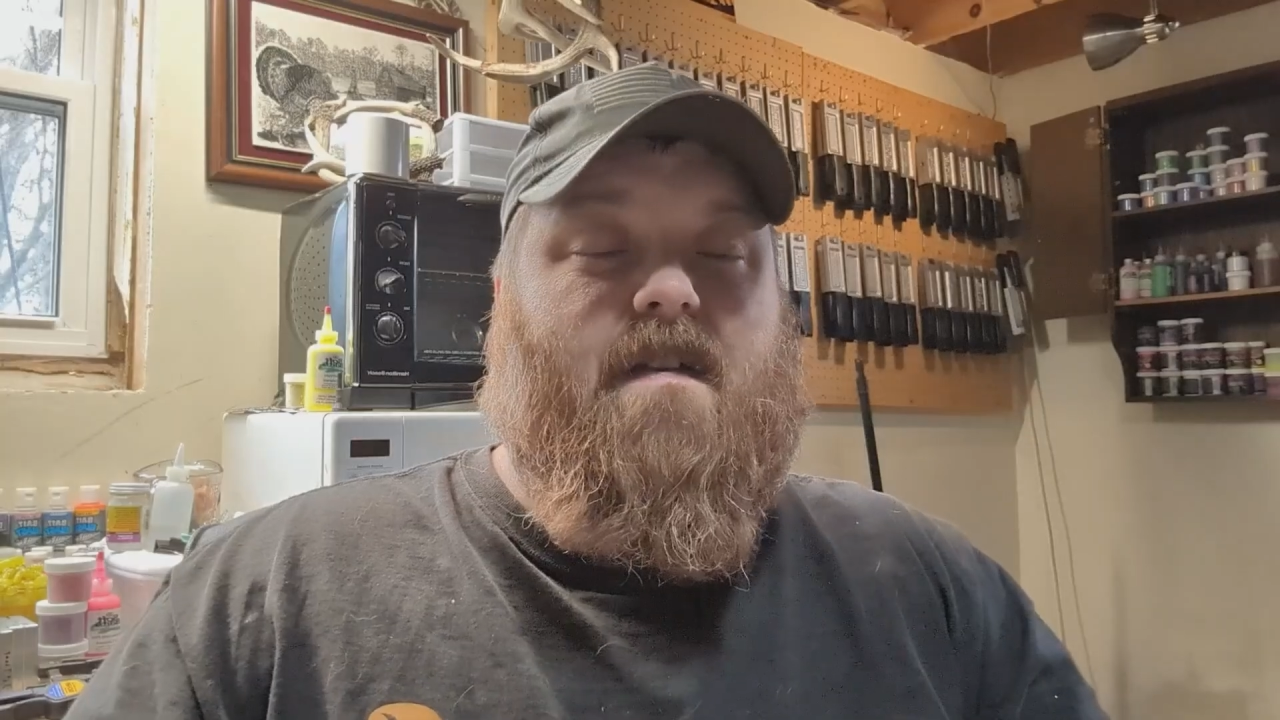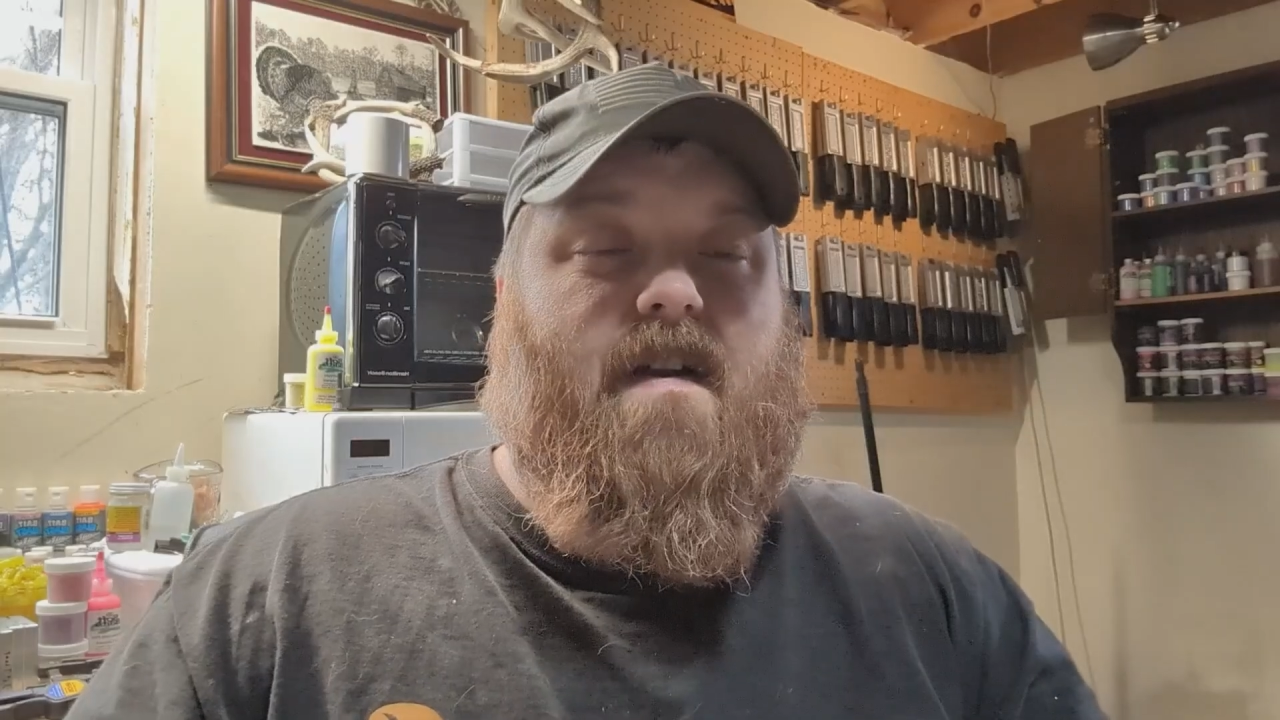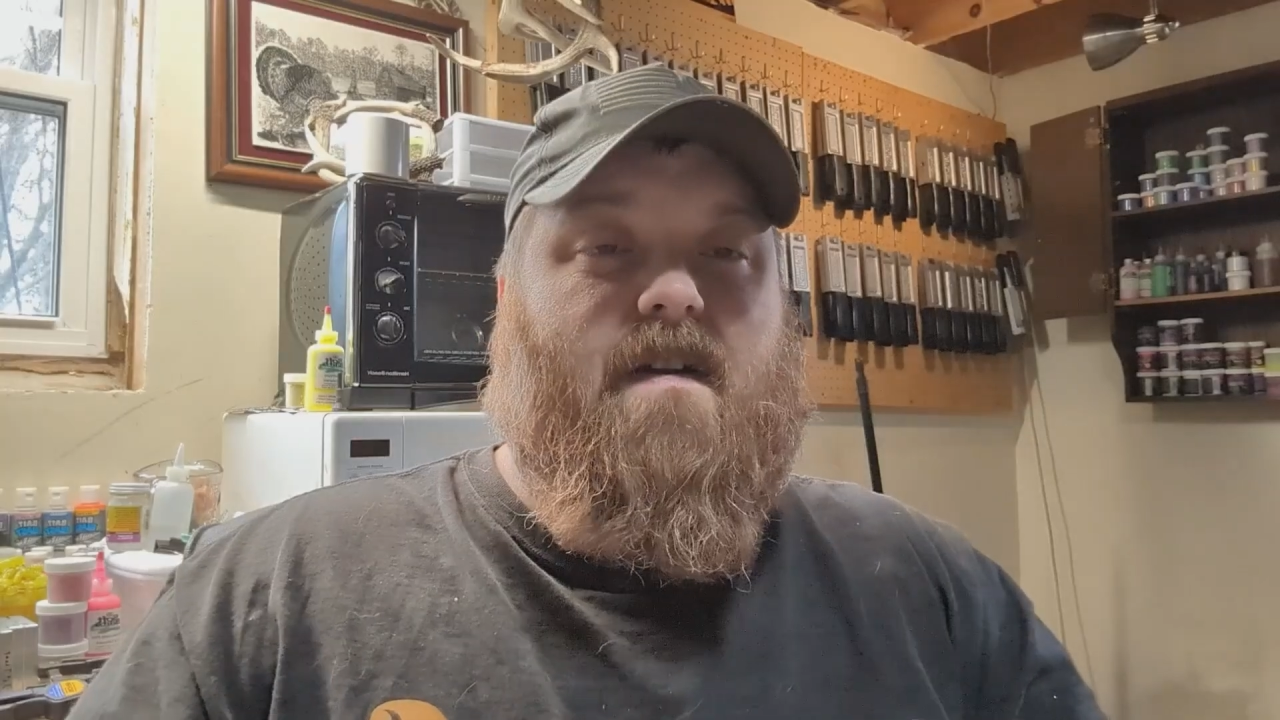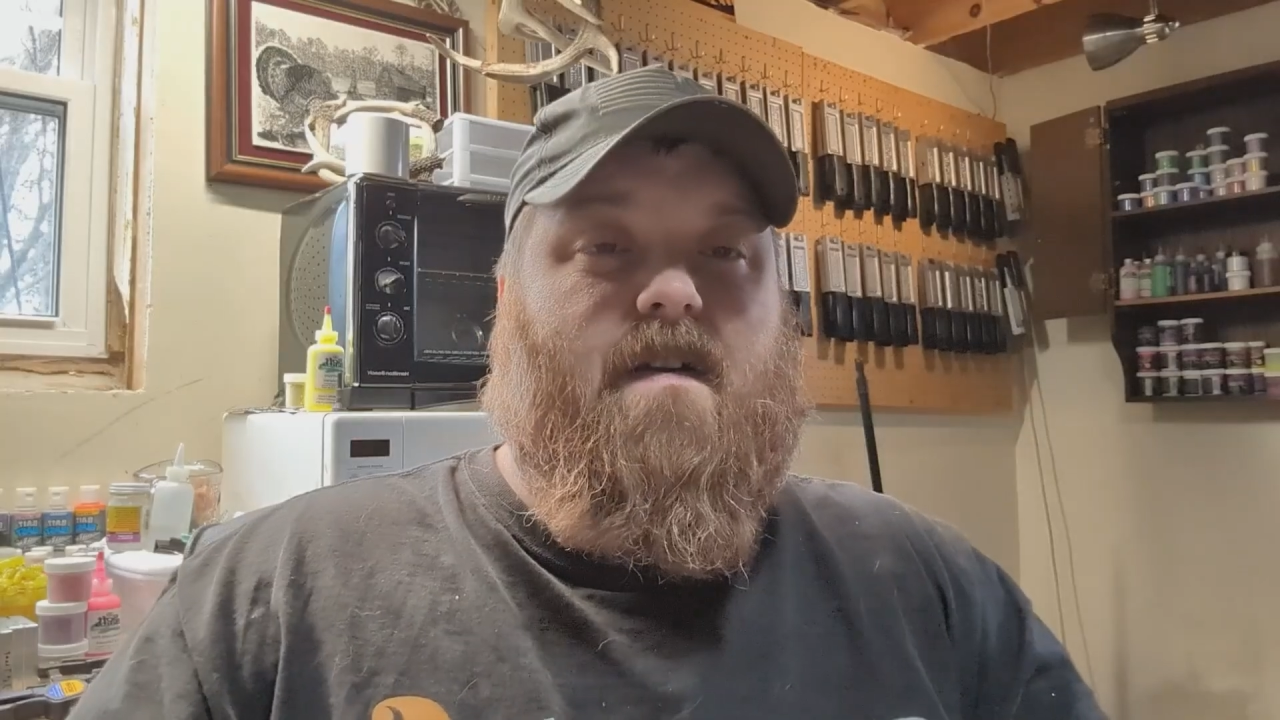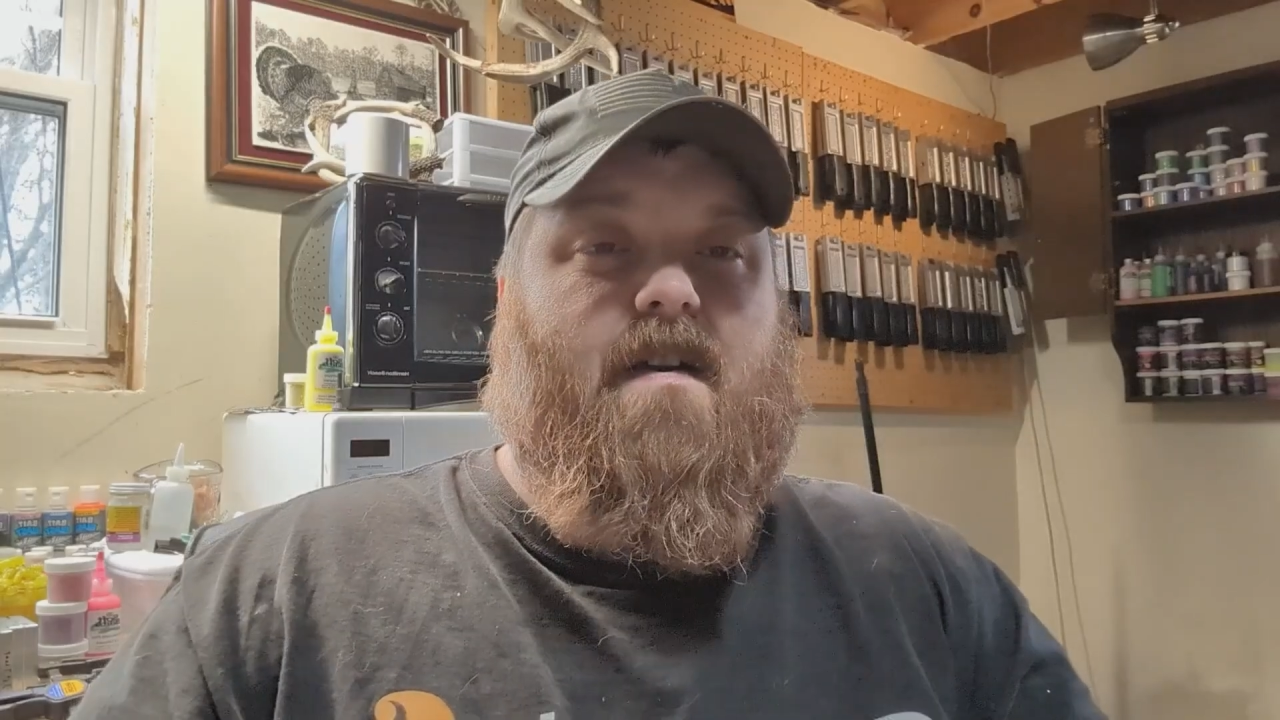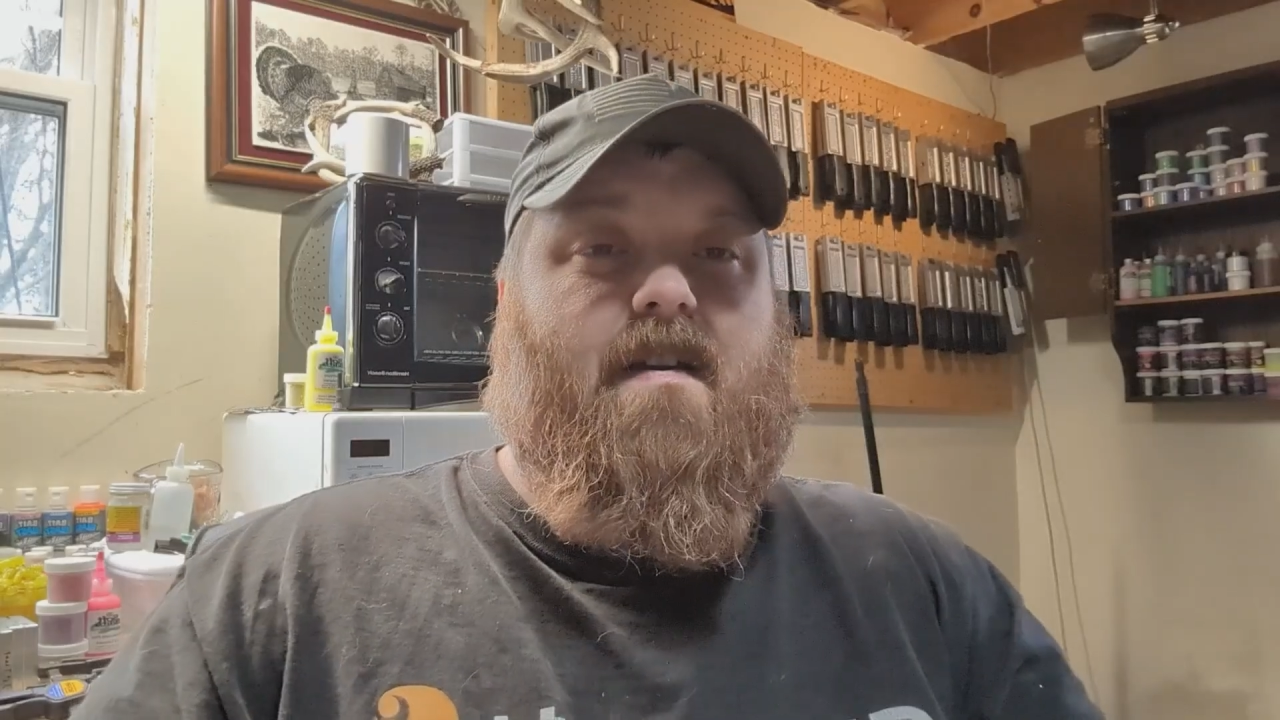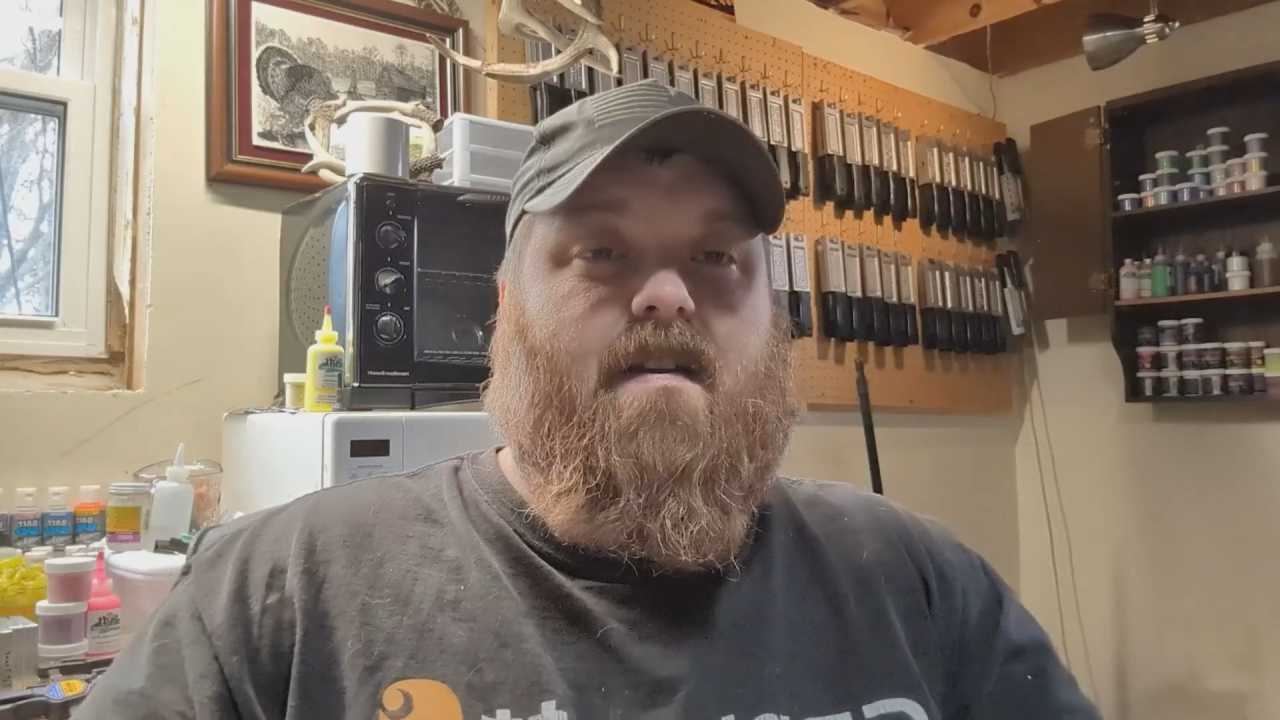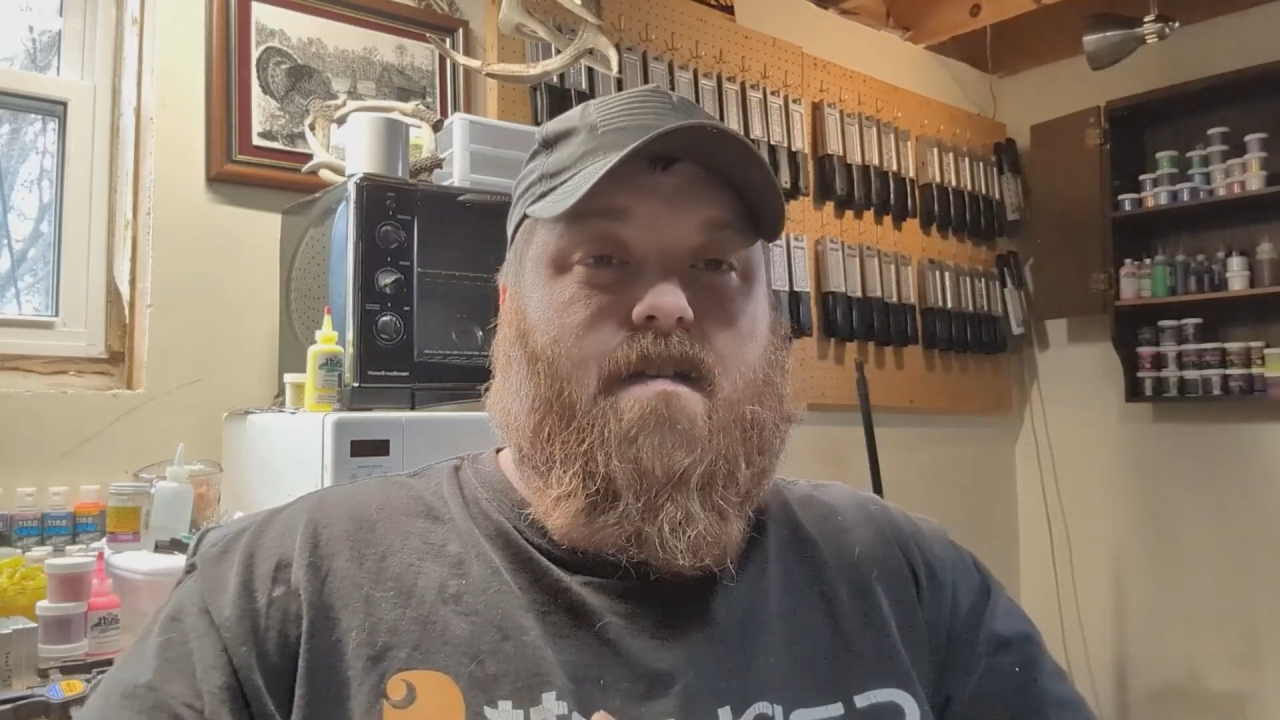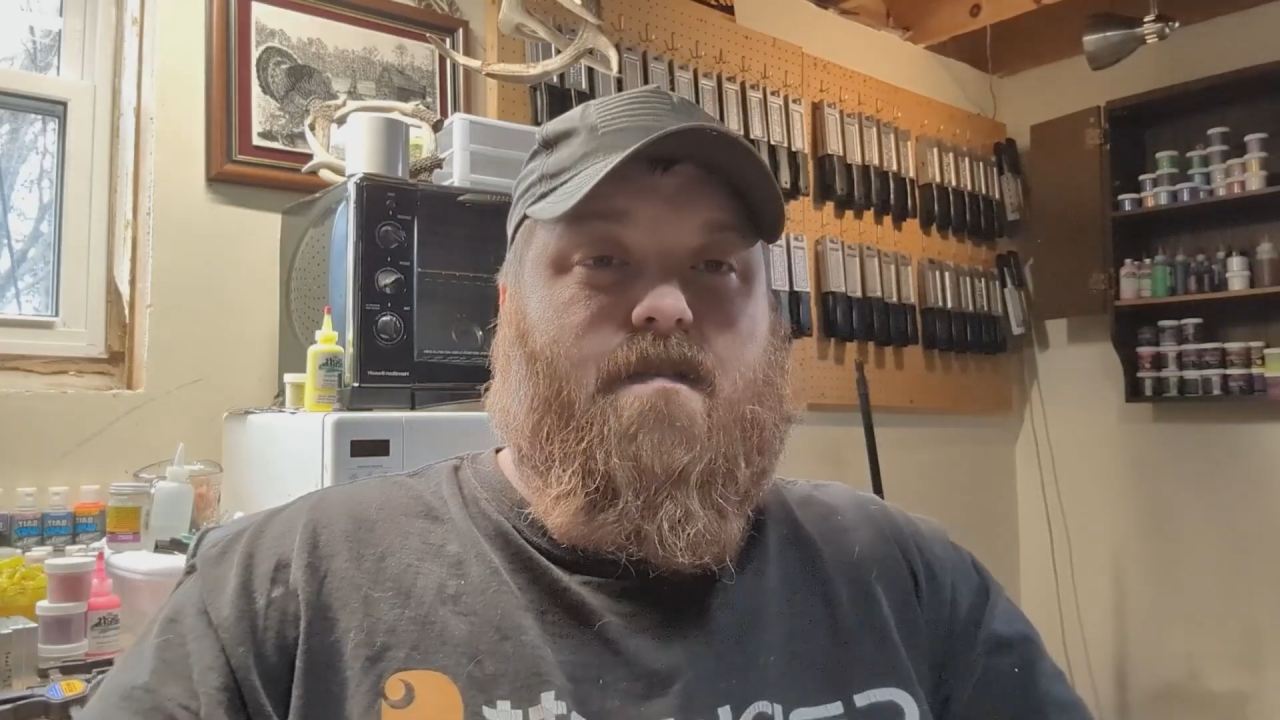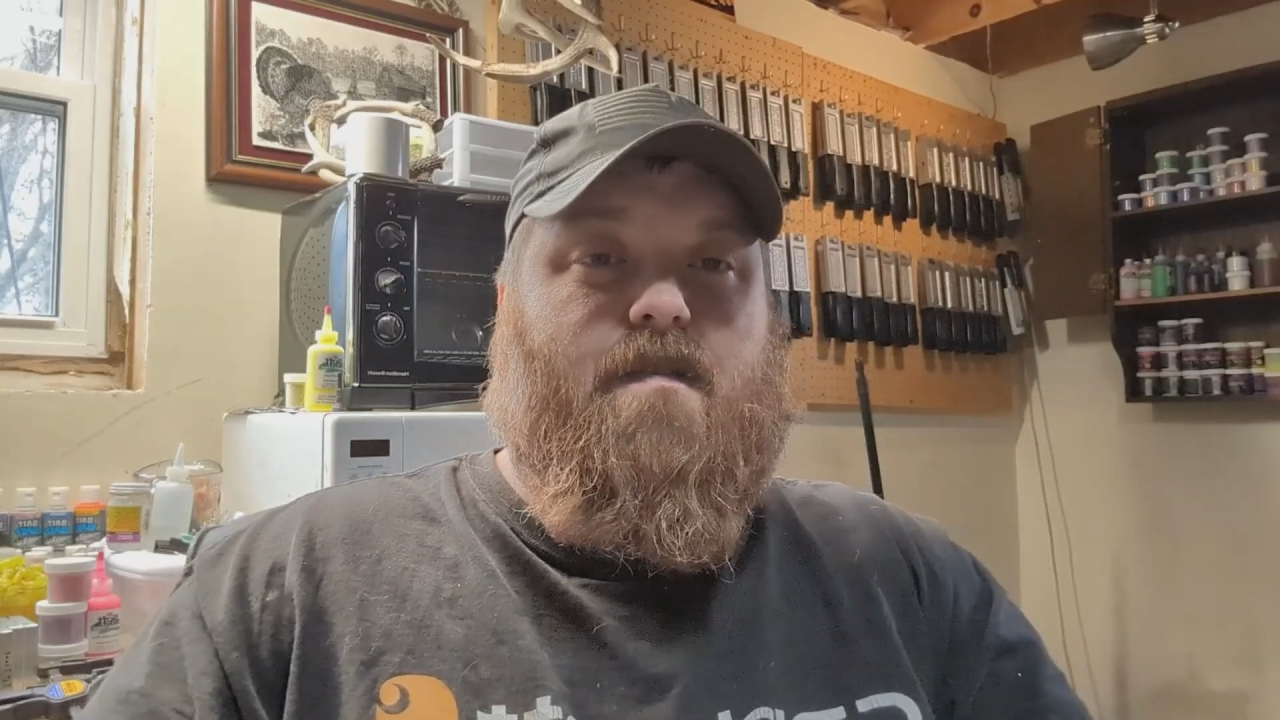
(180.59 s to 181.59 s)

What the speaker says: long run